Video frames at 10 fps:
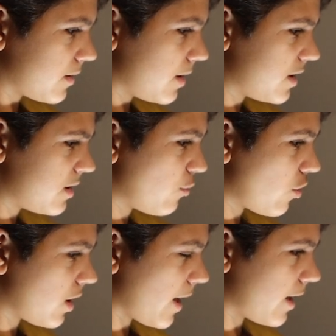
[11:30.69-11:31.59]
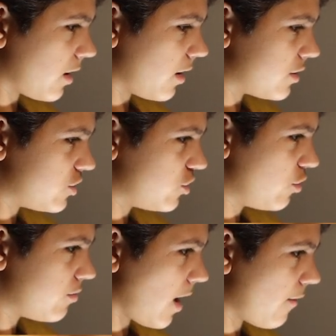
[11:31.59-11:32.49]
This is more like a
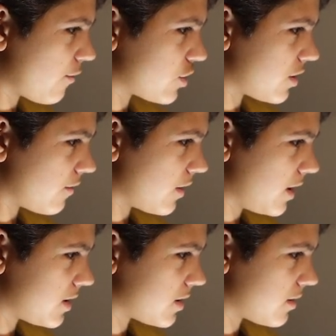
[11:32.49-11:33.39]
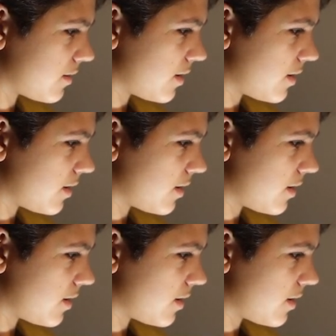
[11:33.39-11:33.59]
zoomed out version of this.